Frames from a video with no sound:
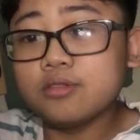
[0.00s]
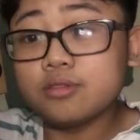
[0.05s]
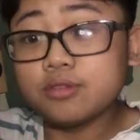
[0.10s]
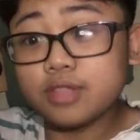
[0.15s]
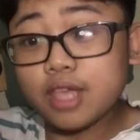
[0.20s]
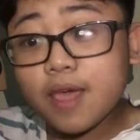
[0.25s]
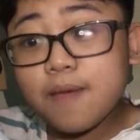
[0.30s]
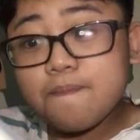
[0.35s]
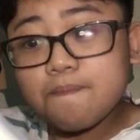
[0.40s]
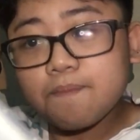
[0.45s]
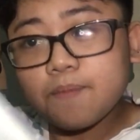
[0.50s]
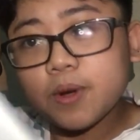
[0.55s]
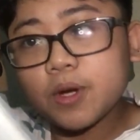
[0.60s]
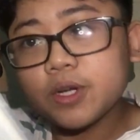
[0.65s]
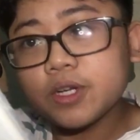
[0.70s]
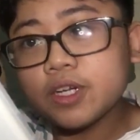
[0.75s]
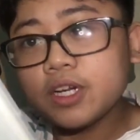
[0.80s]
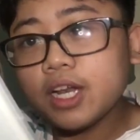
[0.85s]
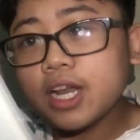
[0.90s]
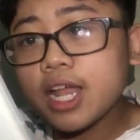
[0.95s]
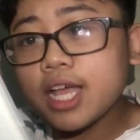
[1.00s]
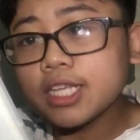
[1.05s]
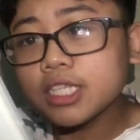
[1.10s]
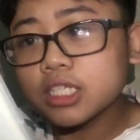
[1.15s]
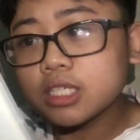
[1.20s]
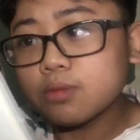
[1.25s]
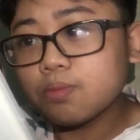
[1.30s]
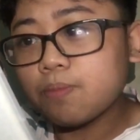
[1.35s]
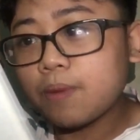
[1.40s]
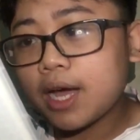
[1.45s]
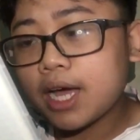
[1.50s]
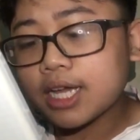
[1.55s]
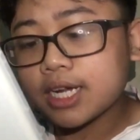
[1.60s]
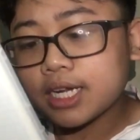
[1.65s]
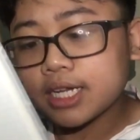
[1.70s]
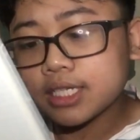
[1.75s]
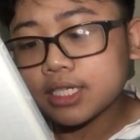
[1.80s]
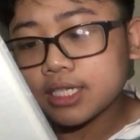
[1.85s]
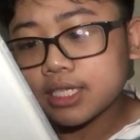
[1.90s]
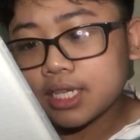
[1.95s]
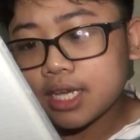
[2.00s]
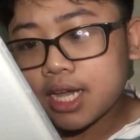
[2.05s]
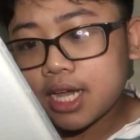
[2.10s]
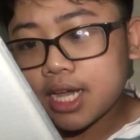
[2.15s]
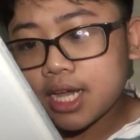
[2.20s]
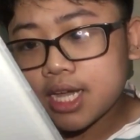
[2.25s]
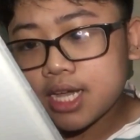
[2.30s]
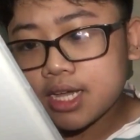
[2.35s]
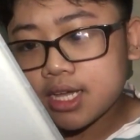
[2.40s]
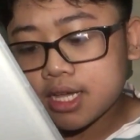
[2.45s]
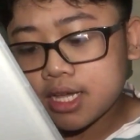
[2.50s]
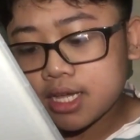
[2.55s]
Tempered glass para sa...